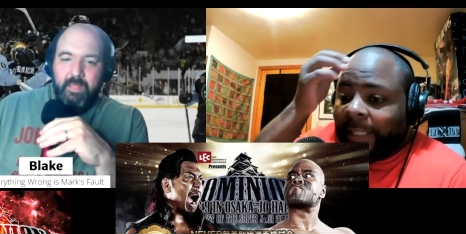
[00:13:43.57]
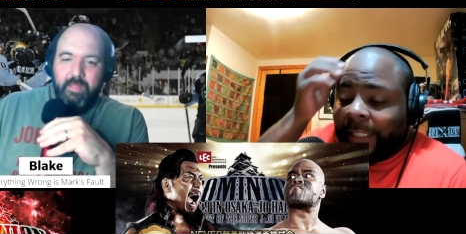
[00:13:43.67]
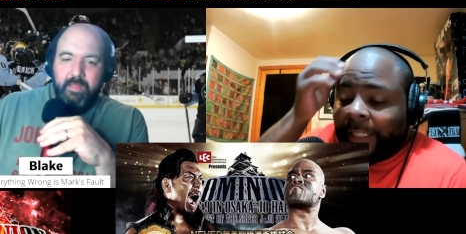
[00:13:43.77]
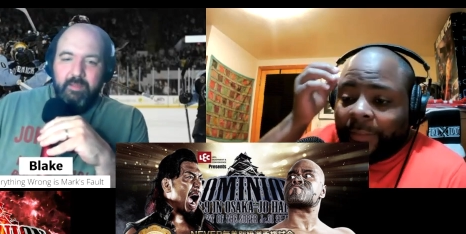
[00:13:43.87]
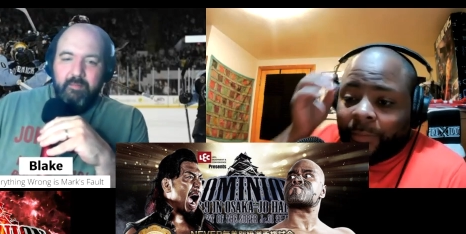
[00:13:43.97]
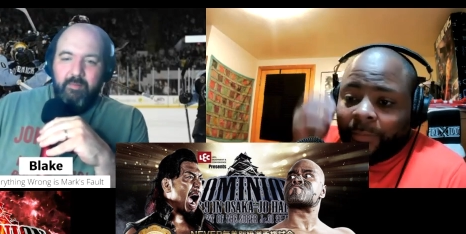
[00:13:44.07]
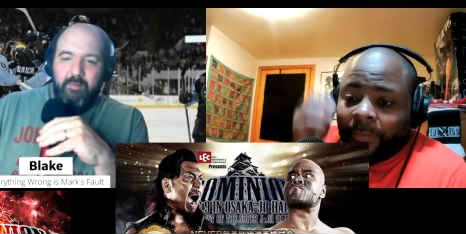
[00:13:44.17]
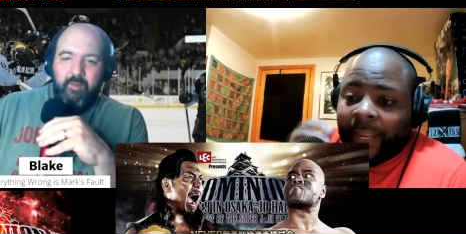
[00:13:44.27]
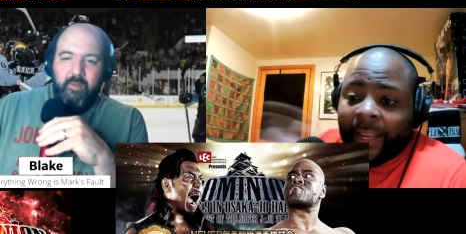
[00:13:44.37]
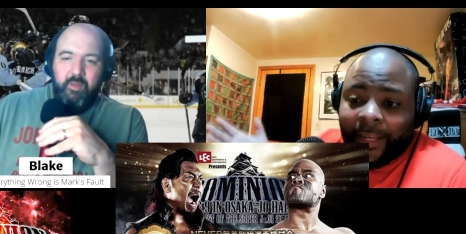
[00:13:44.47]
Speaker 1: just
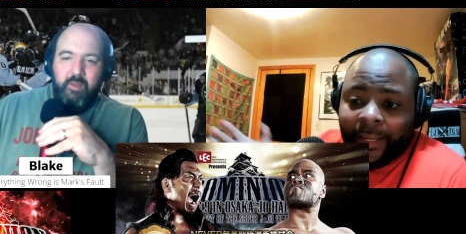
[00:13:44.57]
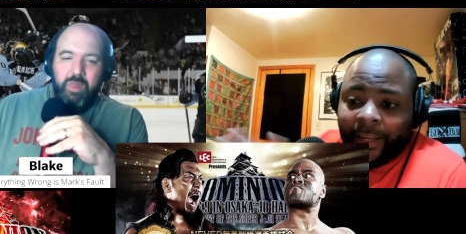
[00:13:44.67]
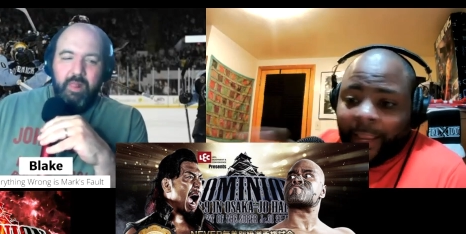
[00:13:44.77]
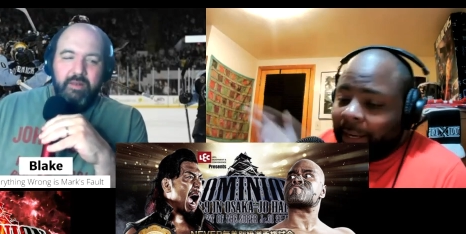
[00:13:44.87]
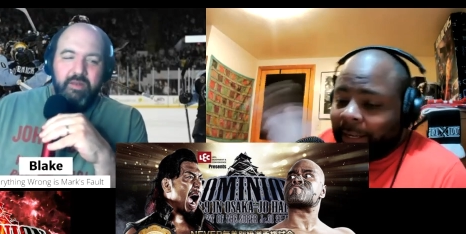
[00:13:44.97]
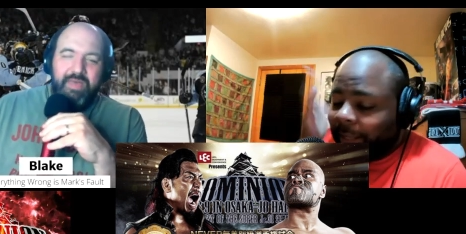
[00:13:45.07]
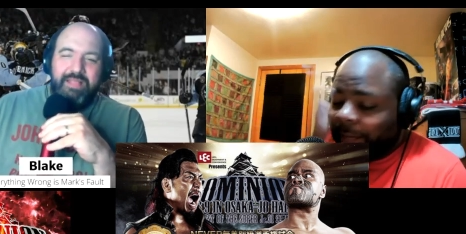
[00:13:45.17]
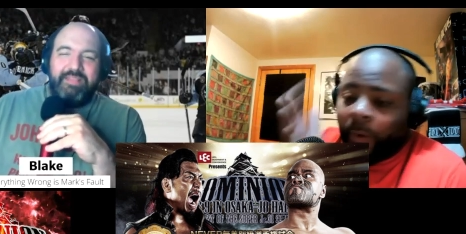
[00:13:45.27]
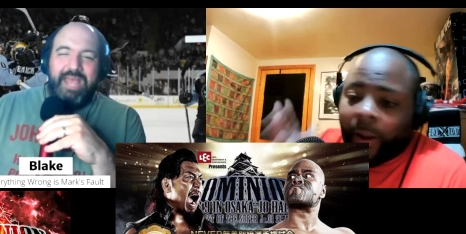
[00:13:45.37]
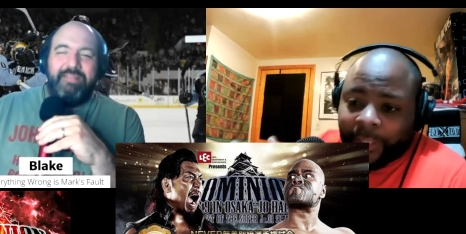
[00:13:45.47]
ink and you could like
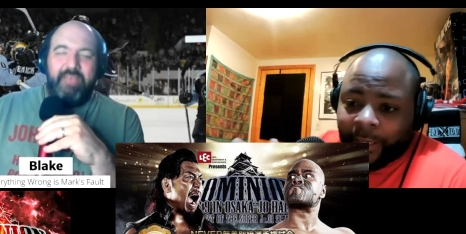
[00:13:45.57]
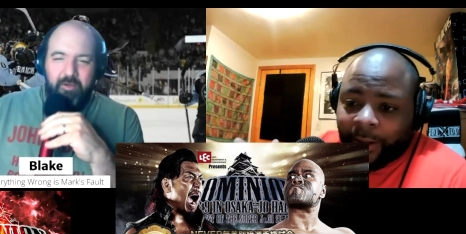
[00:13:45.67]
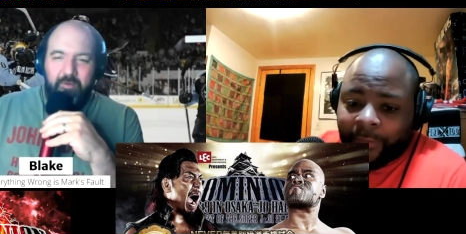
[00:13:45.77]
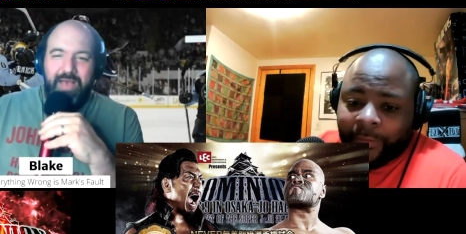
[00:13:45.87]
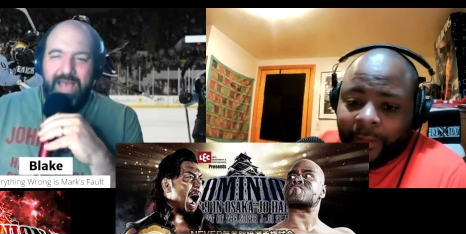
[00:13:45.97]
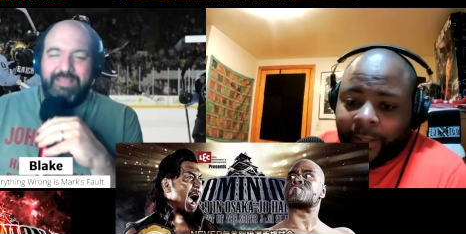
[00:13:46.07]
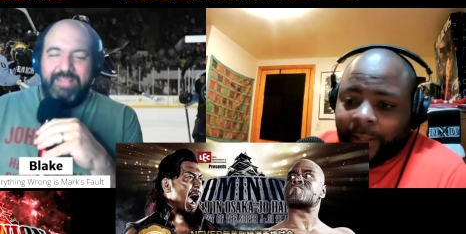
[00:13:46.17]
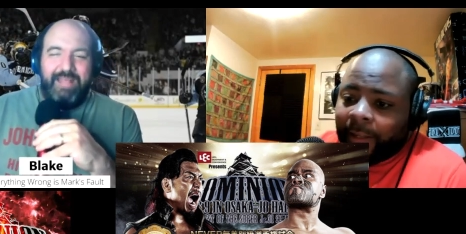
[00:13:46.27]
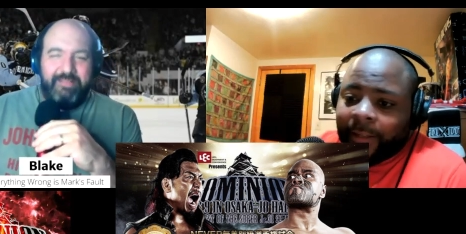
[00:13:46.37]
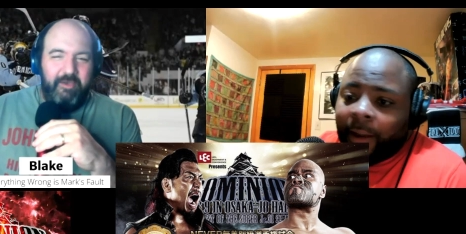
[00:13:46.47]
wash tattoo. it off. At the
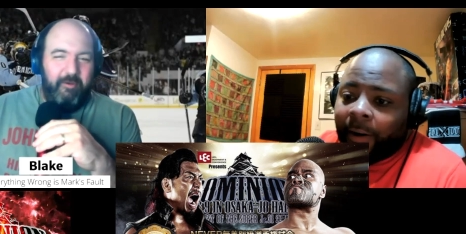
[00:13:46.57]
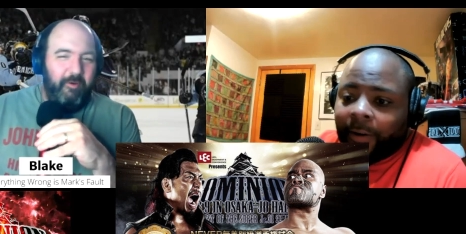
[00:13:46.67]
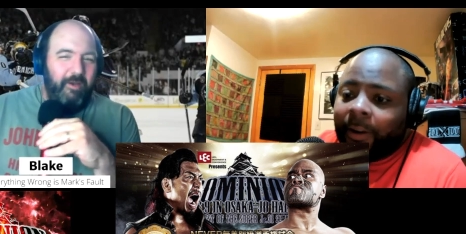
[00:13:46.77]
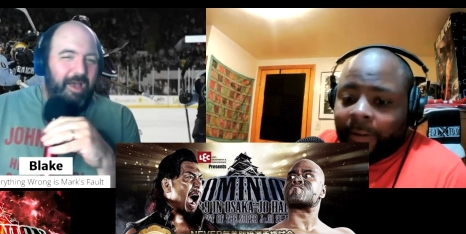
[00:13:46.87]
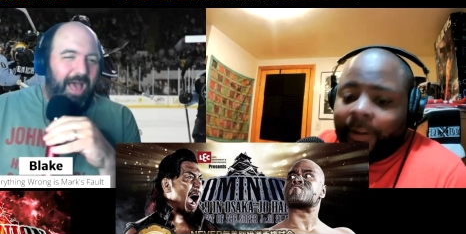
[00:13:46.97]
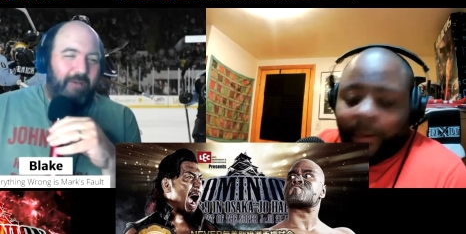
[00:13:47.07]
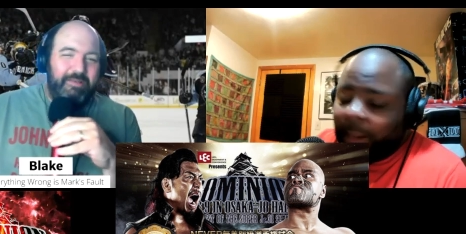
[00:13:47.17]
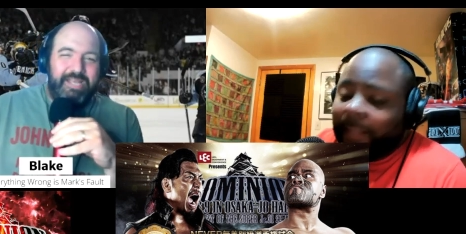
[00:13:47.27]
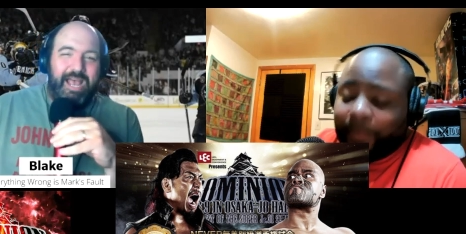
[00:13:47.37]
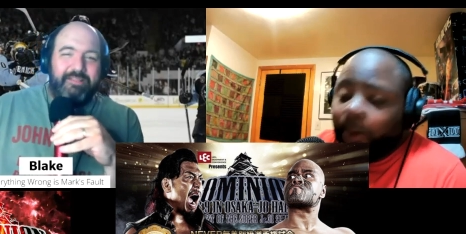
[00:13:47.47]
tattoo? No, no
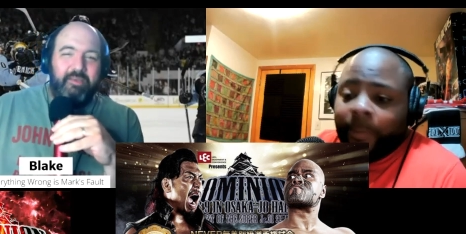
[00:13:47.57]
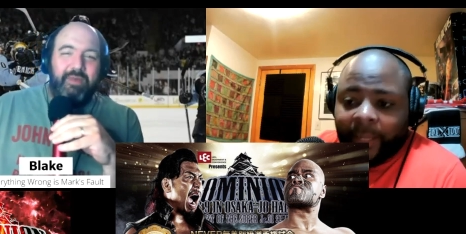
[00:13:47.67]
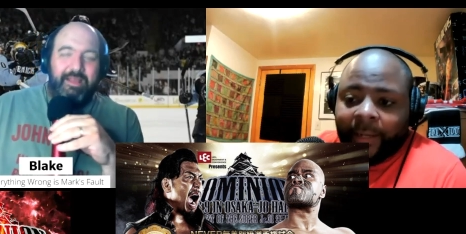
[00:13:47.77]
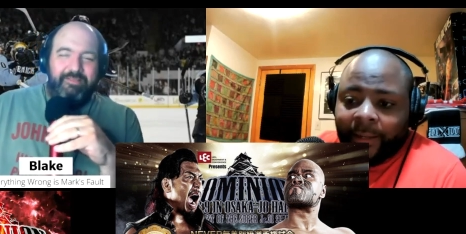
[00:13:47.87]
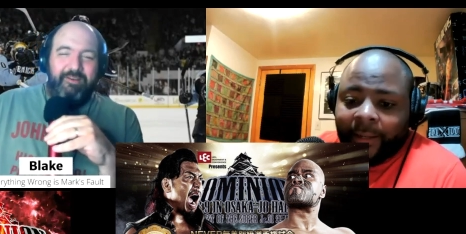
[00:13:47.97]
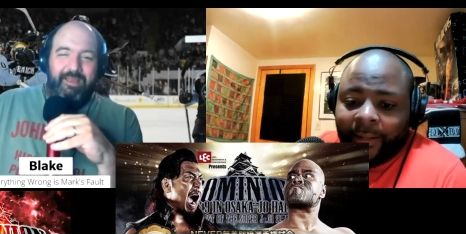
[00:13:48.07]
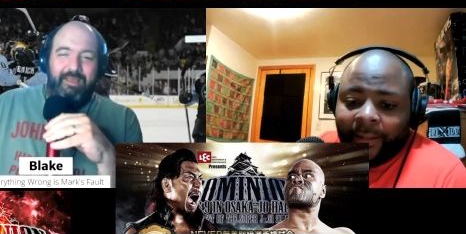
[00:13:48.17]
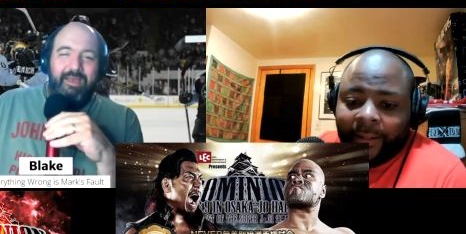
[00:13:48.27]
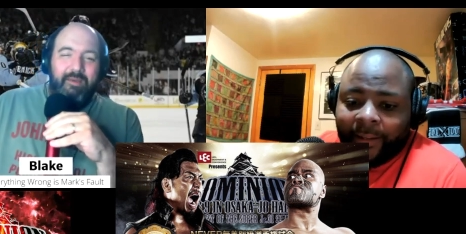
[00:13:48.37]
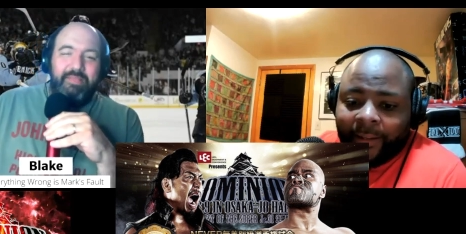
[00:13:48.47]
that's permanent. When
Speaker 2: I saw it.
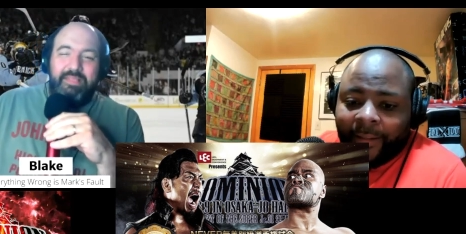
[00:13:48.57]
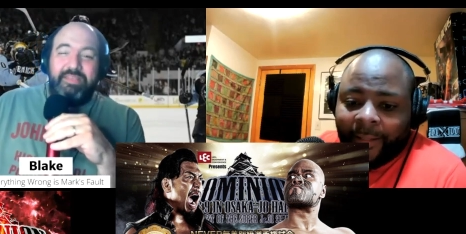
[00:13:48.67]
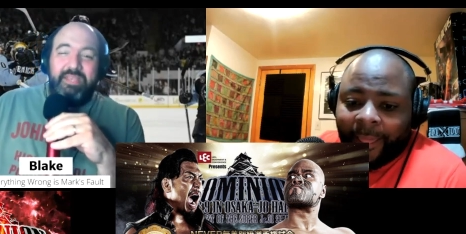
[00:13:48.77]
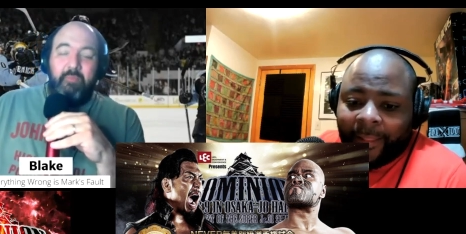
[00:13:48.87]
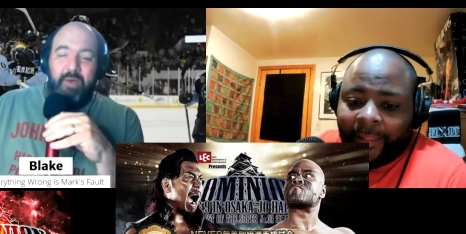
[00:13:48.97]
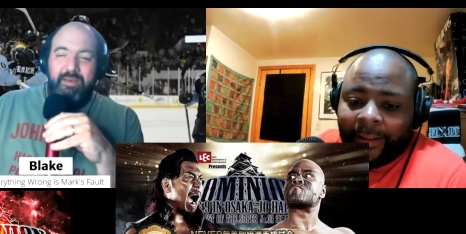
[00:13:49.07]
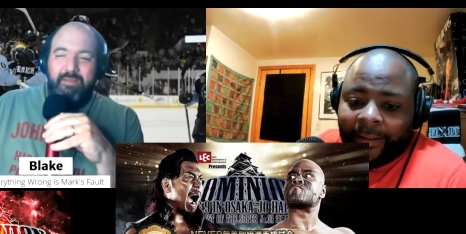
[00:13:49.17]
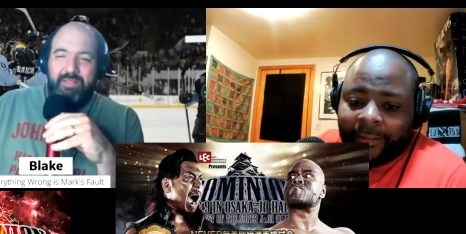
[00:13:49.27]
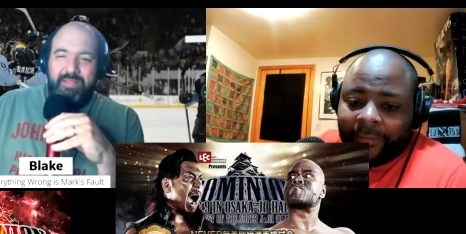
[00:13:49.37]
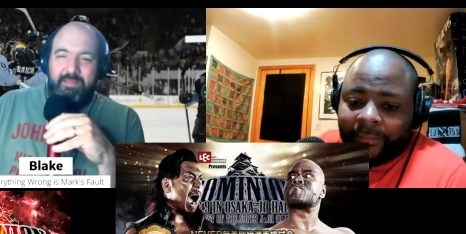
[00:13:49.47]
Was it the G one?
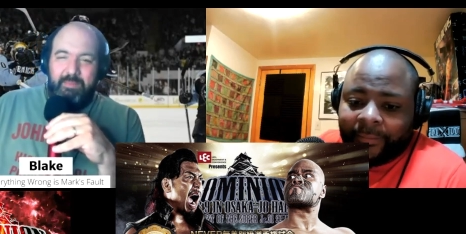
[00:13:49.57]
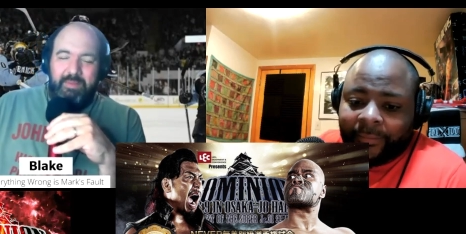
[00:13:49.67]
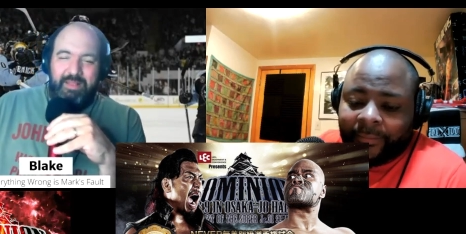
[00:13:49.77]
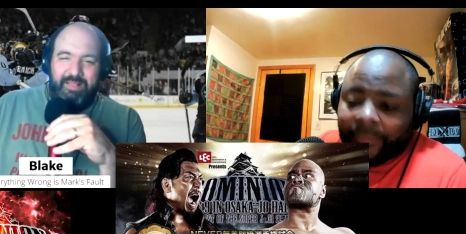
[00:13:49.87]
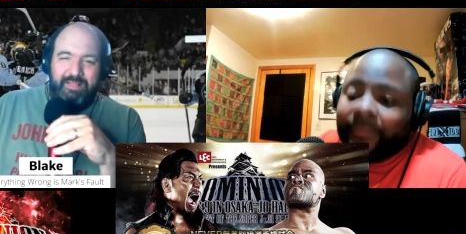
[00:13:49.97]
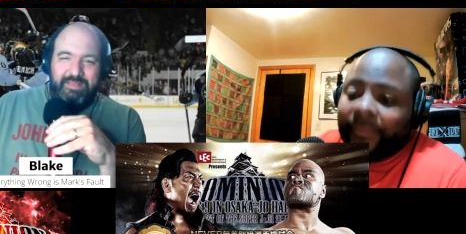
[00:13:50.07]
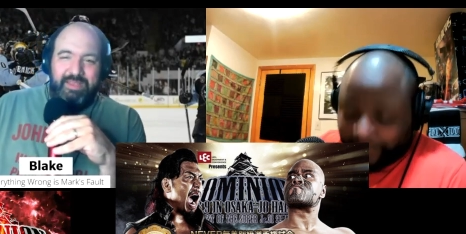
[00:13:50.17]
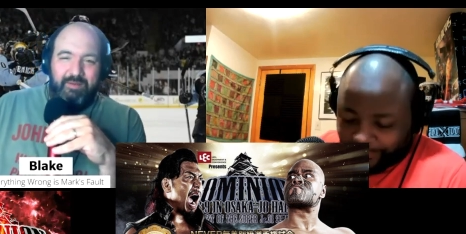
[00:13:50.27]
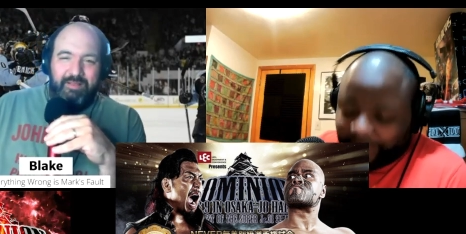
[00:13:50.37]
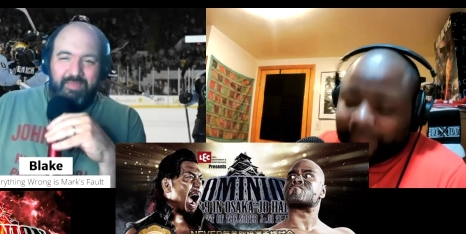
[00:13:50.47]
Was it the G
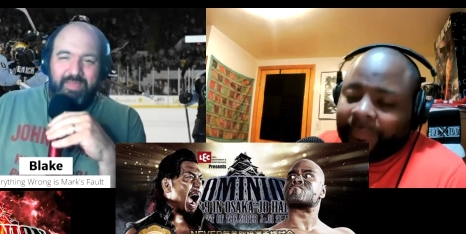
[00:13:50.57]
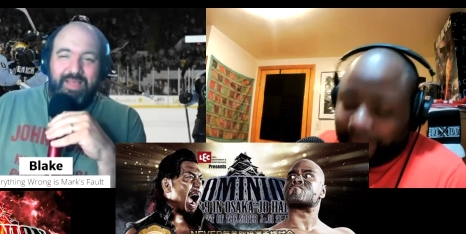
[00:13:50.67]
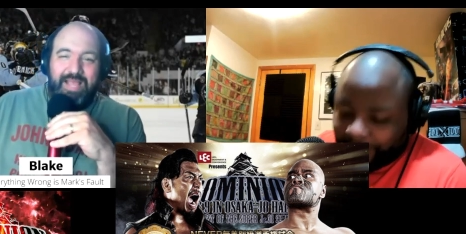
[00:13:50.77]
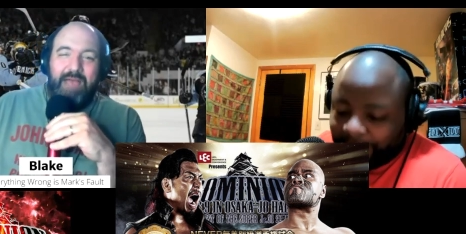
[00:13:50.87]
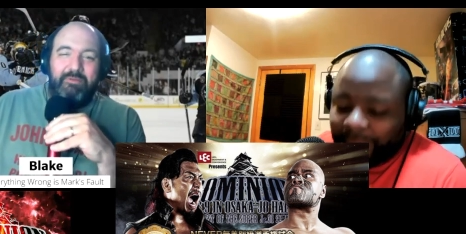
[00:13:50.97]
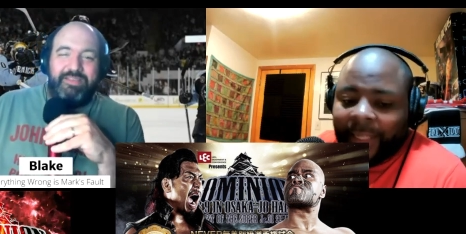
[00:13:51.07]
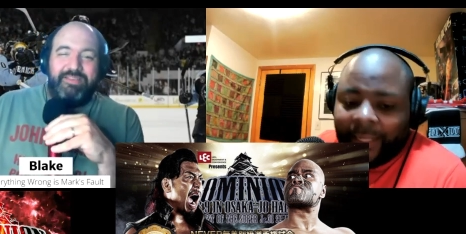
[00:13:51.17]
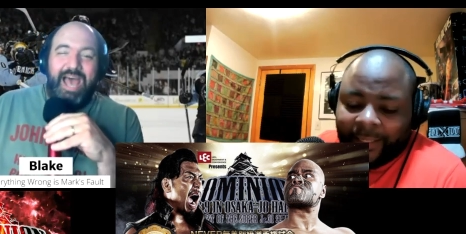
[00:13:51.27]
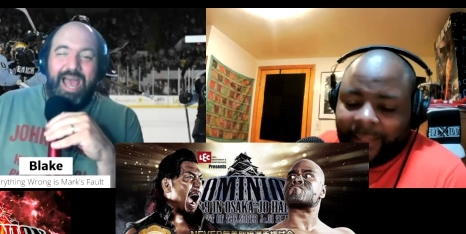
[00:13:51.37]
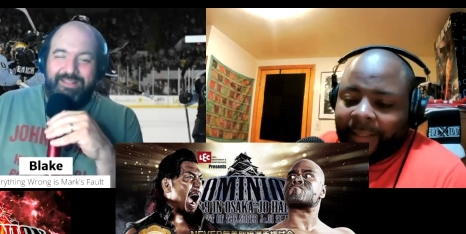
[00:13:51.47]
one or something? Like I was
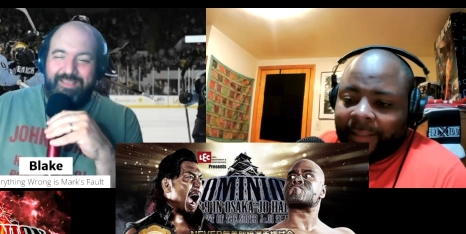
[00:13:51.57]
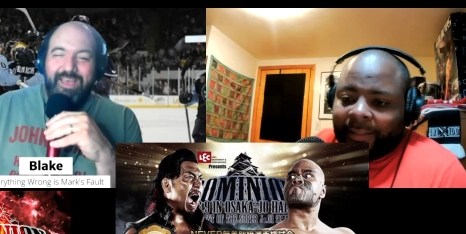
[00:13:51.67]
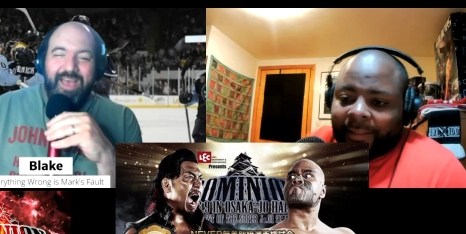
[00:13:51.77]
yeah.